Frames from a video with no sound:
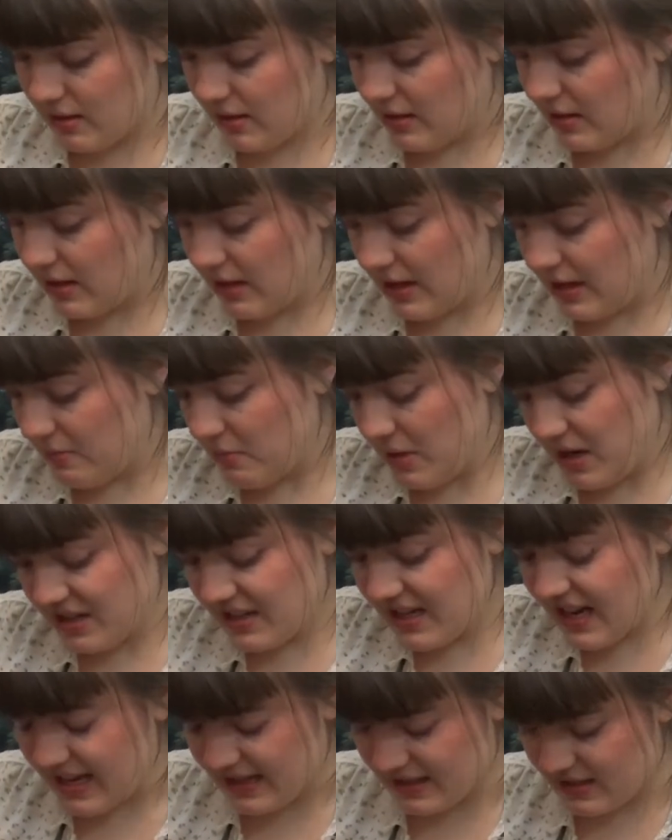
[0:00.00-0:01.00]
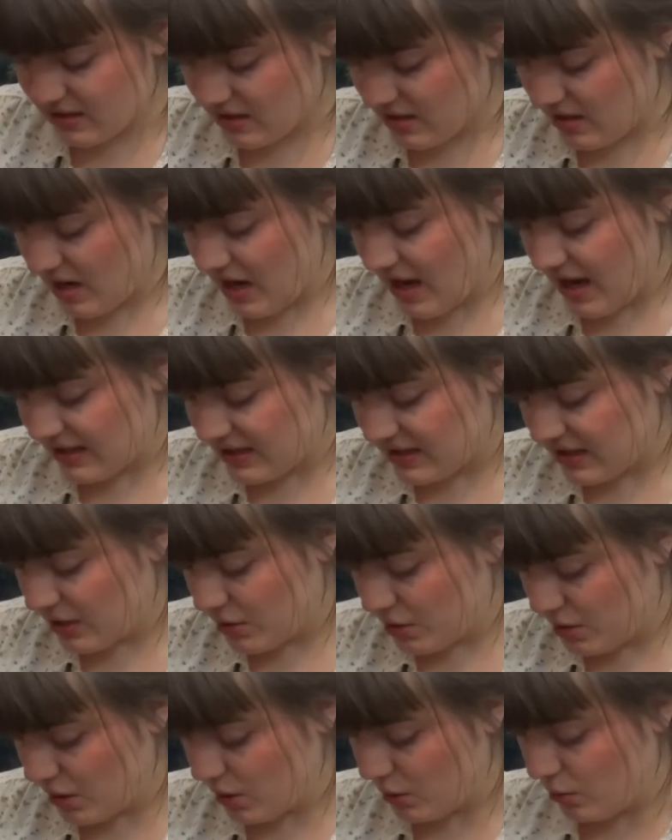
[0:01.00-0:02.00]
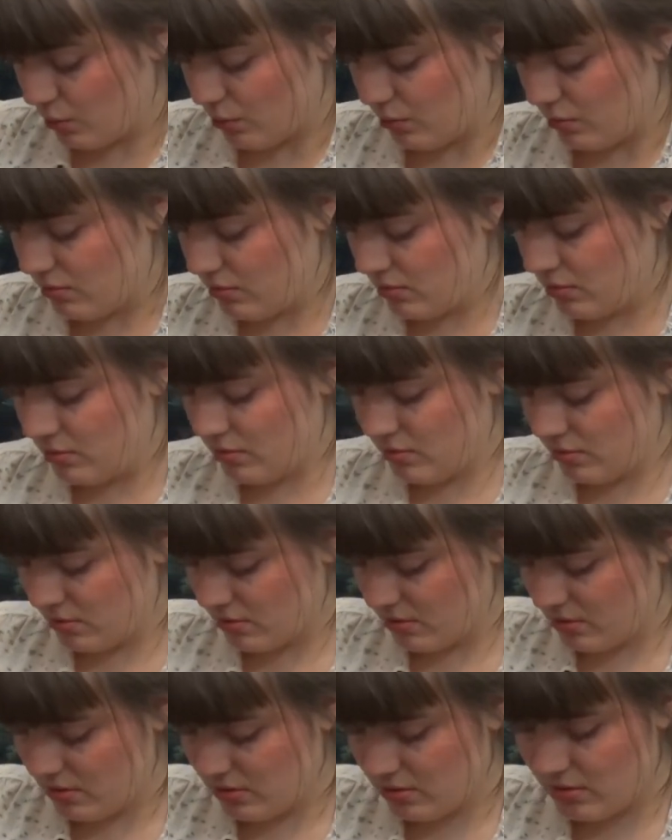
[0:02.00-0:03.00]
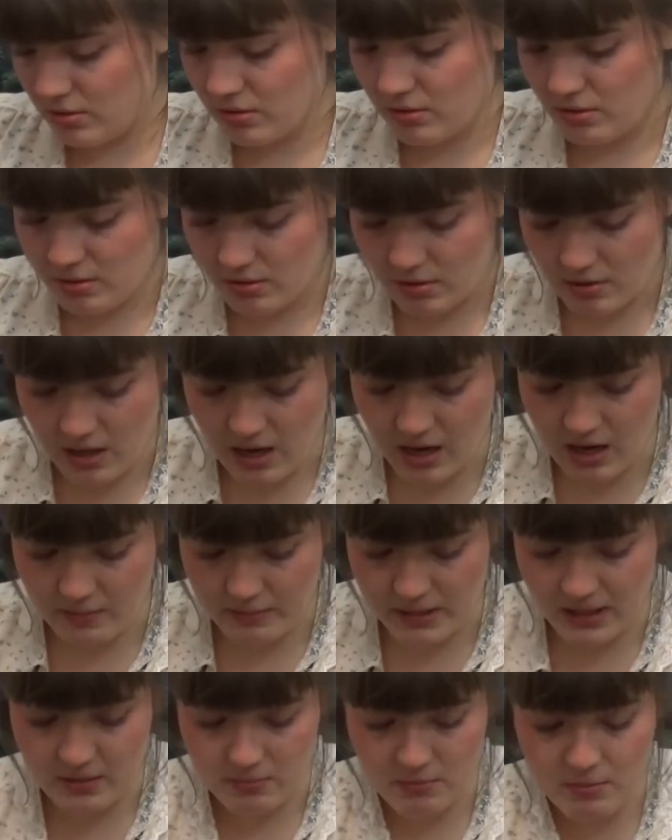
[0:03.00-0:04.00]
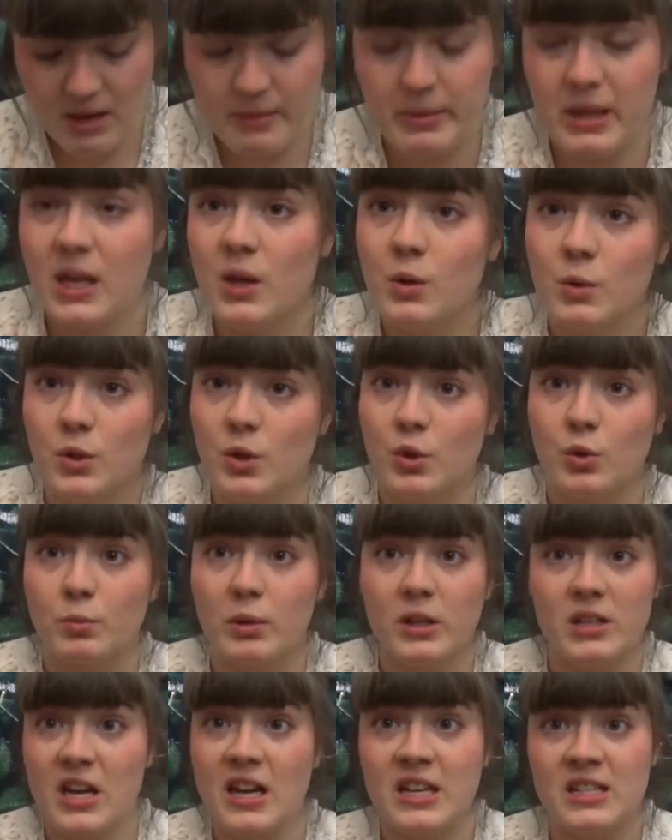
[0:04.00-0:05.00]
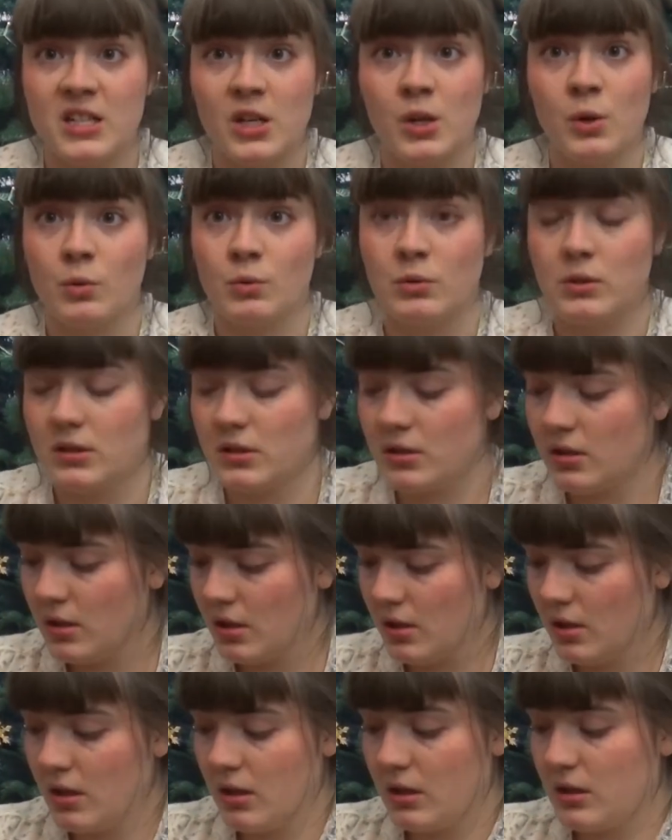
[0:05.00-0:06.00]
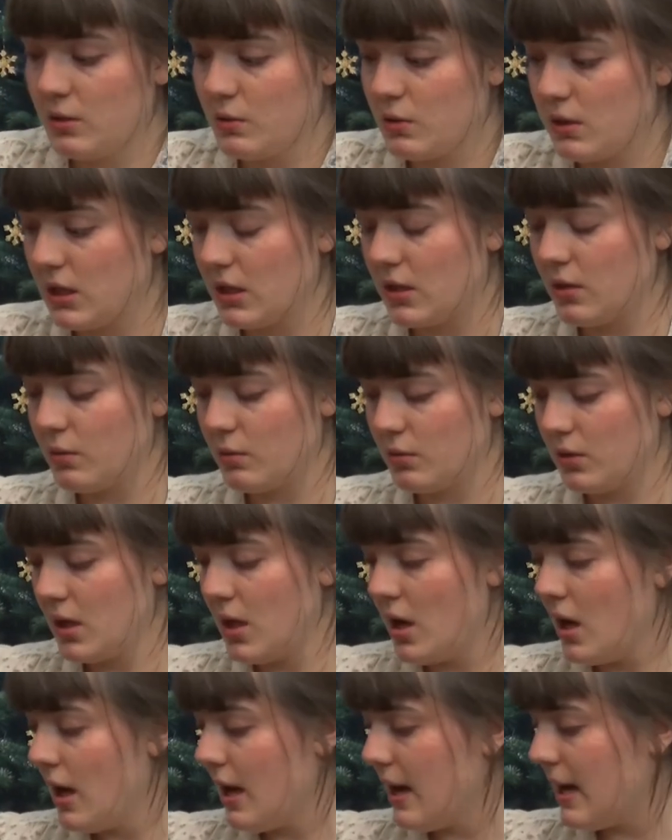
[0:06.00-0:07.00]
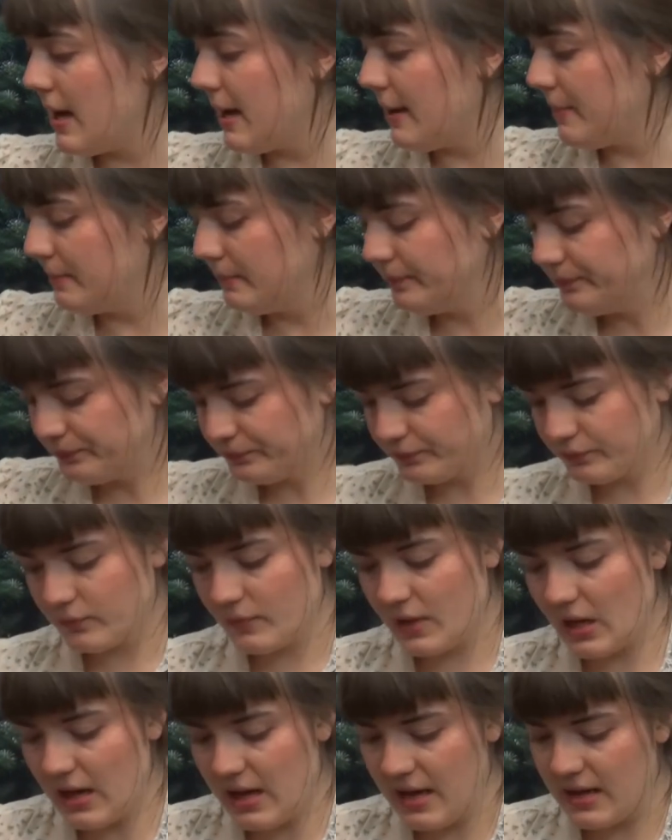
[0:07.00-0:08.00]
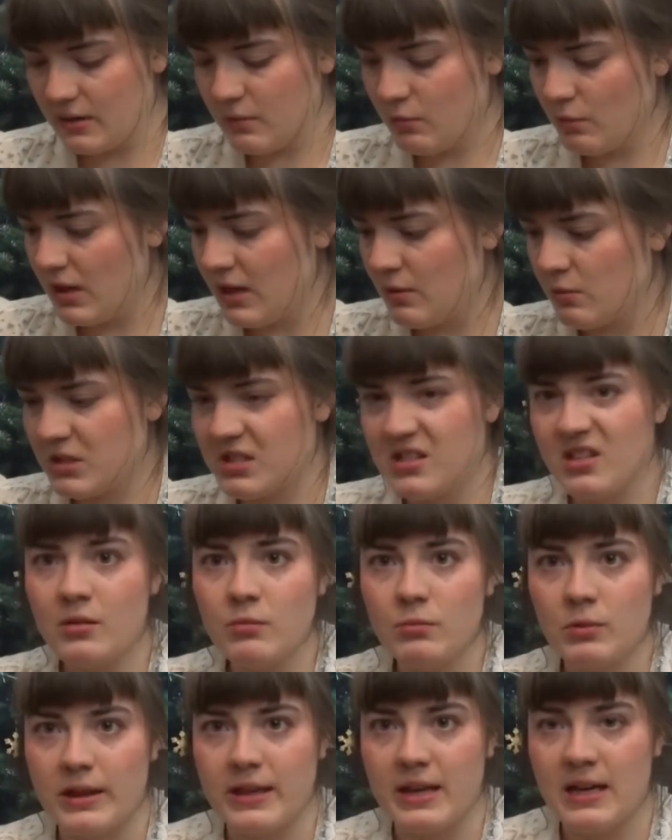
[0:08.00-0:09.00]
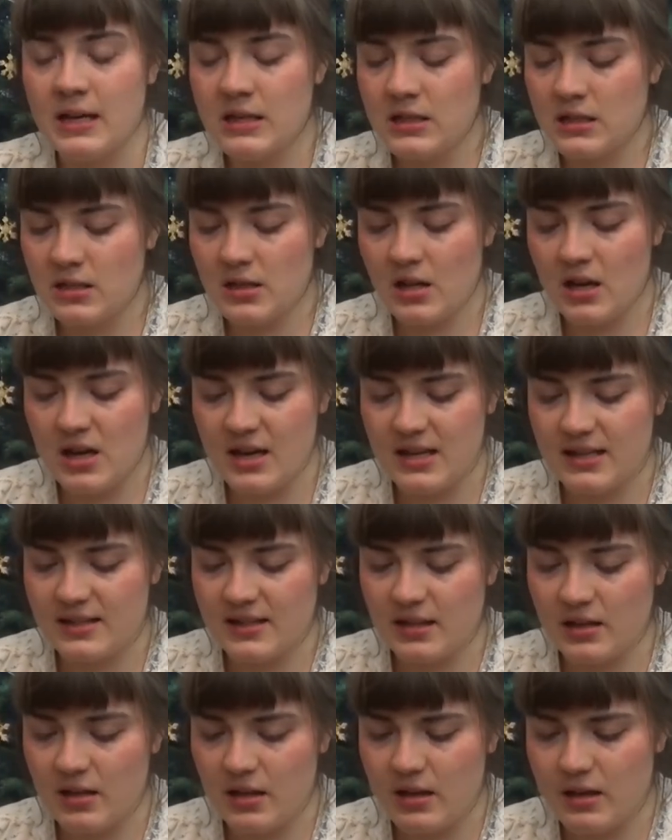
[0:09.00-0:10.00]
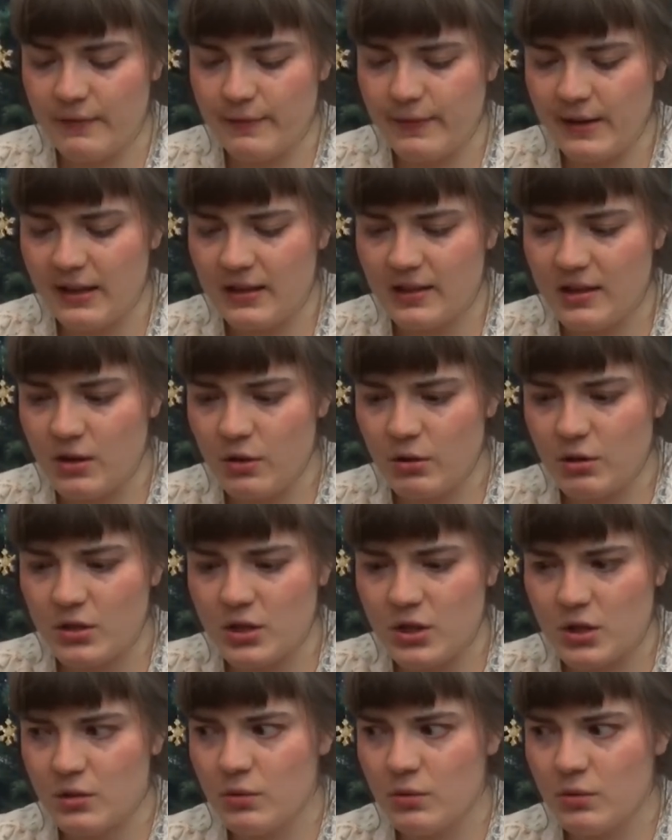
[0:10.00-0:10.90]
clean my desk as you do. I mean, maybe you do, but I don't. I usually don't. And when I was done with that, I suddenly felt the urge